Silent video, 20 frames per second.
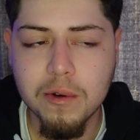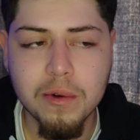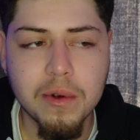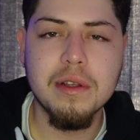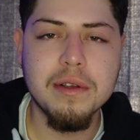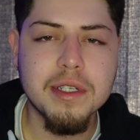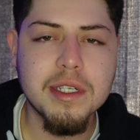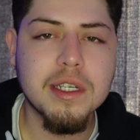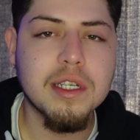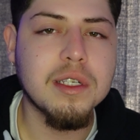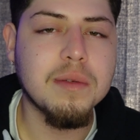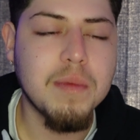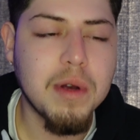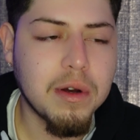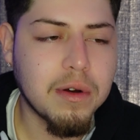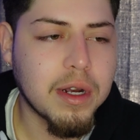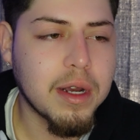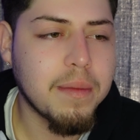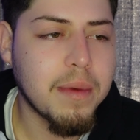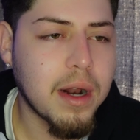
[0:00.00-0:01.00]
There was a
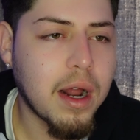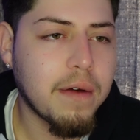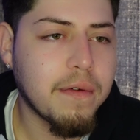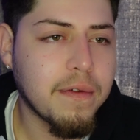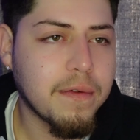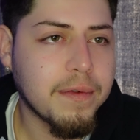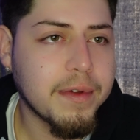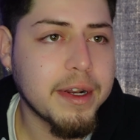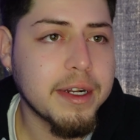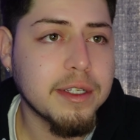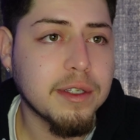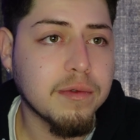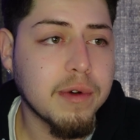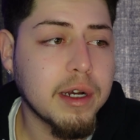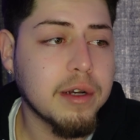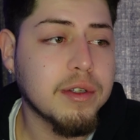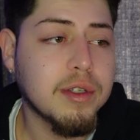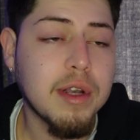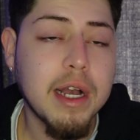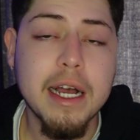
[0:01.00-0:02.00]
smoke coming off of it as
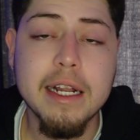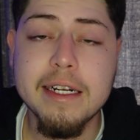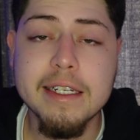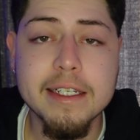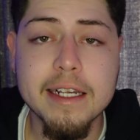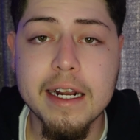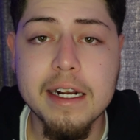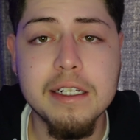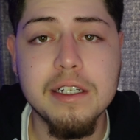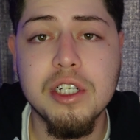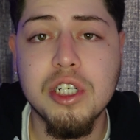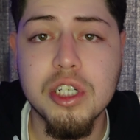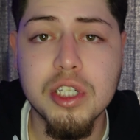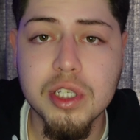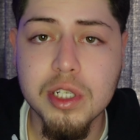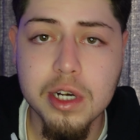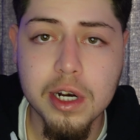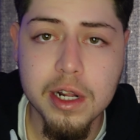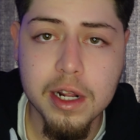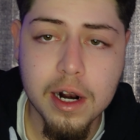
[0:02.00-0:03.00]
well, so I decided to just
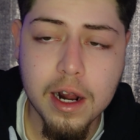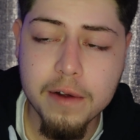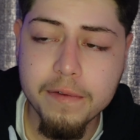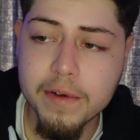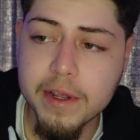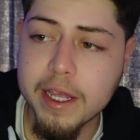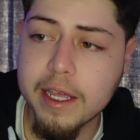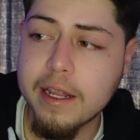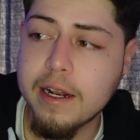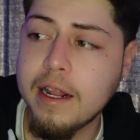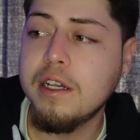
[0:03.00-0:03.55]
turn it off again,